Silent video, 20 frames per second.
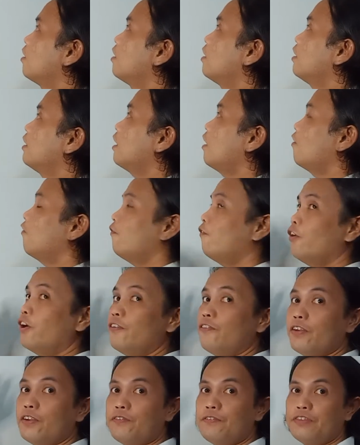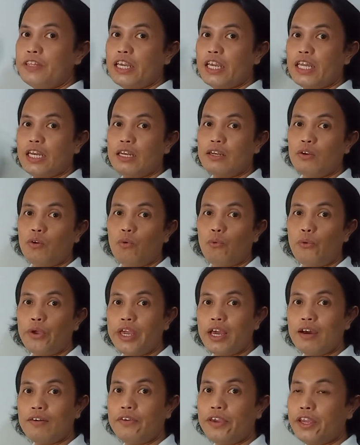Now for 15, we
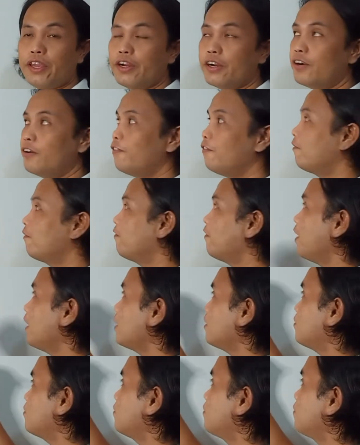have here 5.